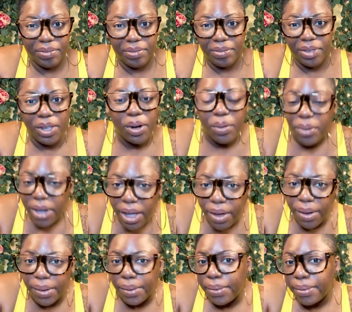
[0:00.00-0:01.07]
you don't
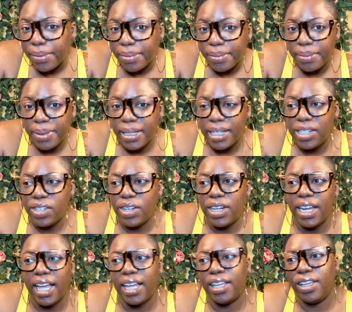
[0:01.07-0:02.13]
know, because you're
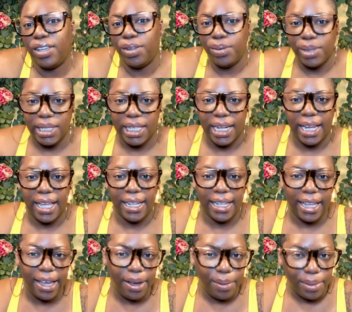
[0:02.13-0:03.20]
not used to that
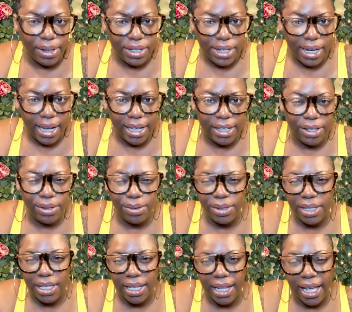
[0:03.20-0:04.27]
language. You're not
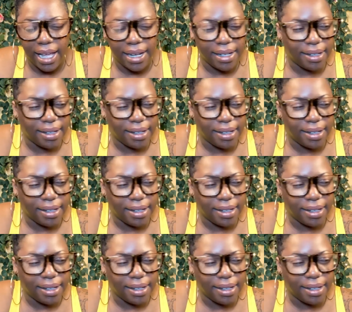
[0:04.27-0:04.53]
used to that,